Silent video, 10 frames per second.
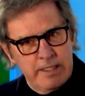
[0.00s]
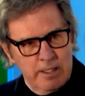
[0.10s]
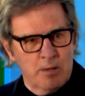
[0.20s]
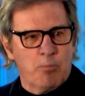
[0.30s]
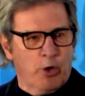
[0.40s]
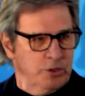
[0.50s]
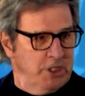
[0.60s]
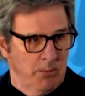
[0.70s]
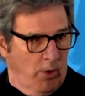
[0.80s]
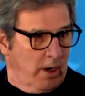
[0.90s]
in an
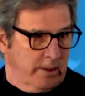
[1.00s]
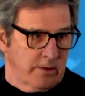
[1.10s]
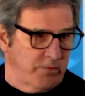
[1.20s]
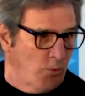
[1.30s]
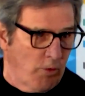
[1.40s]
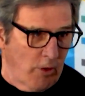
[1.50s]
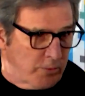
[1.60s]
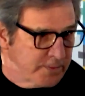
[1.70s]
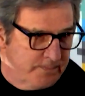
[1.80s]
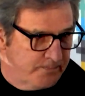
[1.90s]
emerging market of the world.